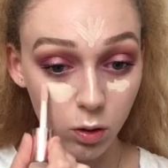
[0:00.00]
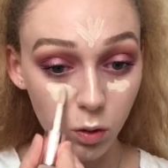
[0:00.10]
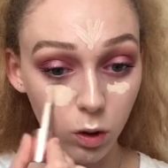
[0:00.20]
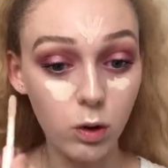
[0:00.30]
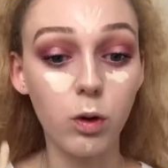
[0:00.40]

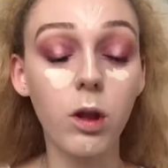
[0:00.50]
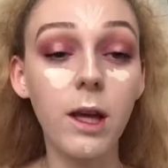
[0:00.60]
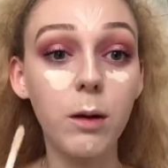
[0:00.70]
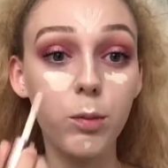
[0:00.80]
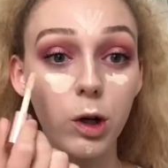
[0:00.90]
So I do
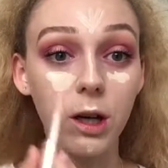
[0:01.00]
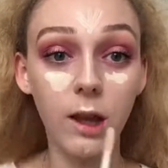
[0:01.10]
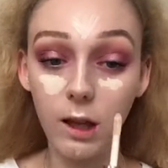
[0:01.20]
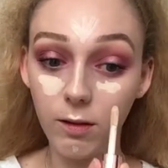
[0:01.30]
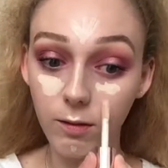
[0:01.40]
like putting it
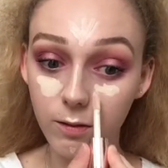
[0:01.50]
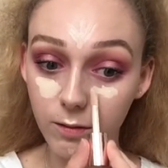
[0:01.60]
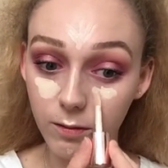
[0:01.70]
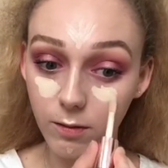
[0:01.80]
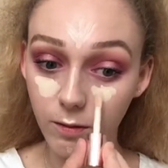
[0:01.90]
like
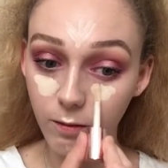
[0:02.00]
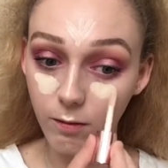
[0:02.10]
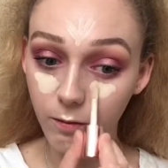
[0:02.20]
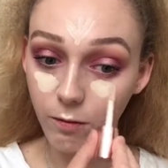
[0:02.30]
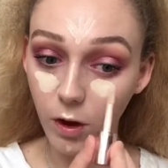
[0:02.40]

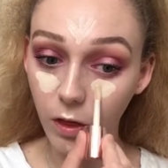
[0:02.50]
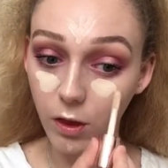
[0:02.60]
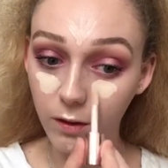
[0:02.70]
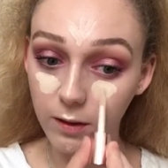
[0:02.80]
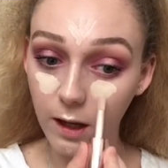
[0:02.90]

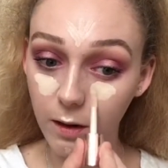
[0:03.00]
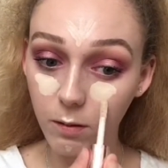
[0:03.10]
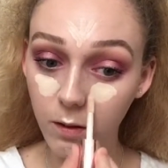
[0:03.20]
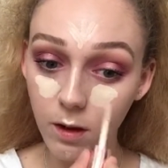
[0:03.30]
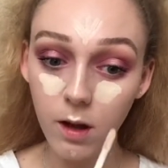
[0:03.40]
further
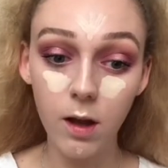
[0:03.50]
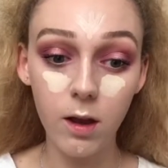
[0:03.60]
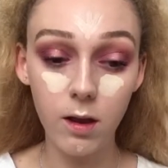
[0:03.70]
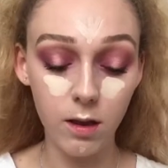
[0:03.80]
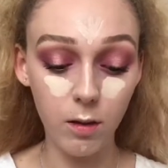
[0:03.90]
down
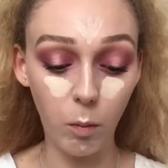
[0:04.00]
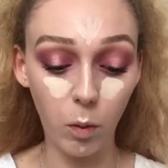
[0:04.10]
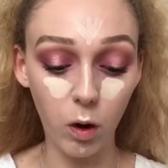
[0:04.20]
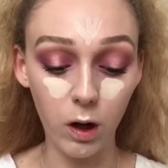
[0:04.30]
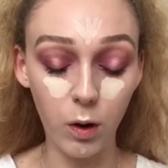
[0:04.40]
than
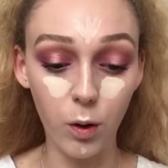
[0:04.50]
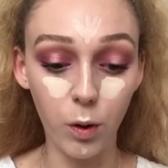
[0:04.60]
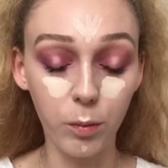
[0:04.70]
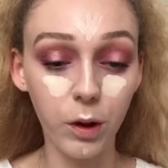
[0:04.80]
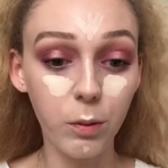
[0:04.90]
what I
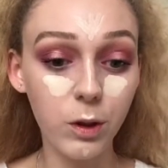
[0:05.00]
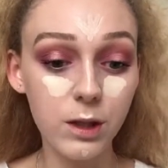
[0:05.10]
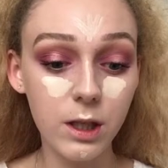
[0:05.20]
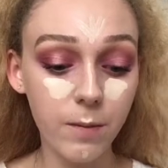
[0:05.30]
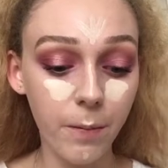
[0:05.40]
normally would.